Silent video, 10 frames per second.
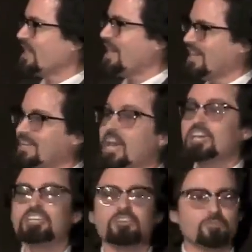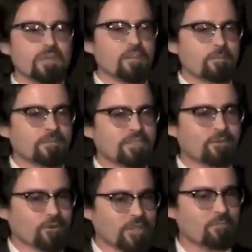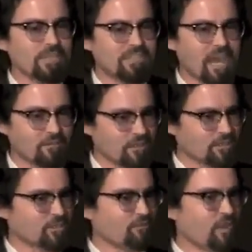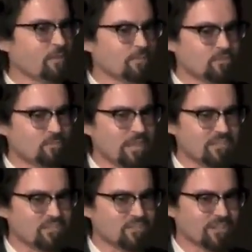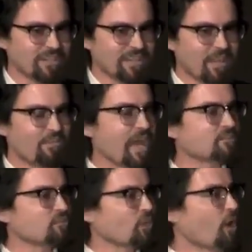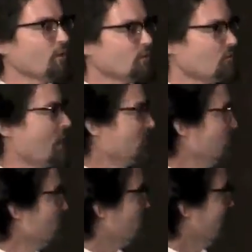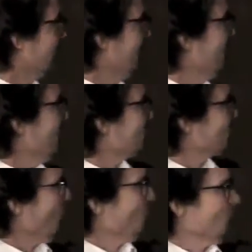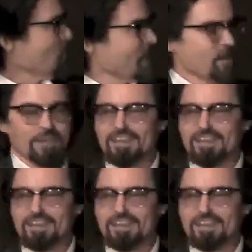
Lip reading: by saying, "Give me liberty or give me death." It's a famous speech. That started the revolution. So